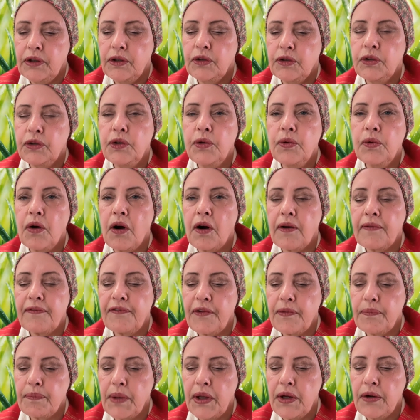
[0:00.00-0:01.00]
You are
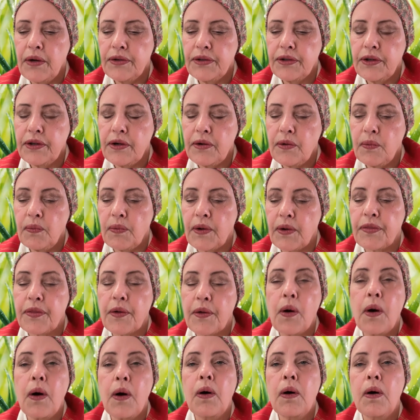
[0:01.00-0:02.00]
familiar with
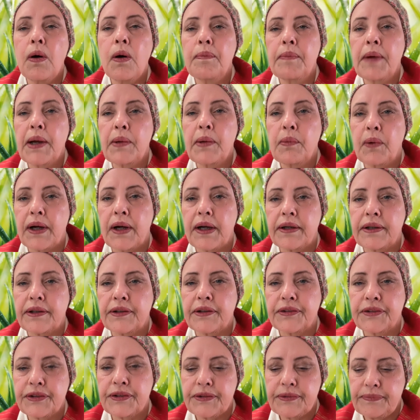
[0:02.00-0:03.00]
all my
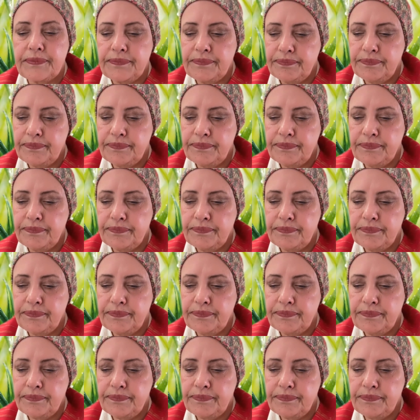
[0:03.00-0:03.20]
ways.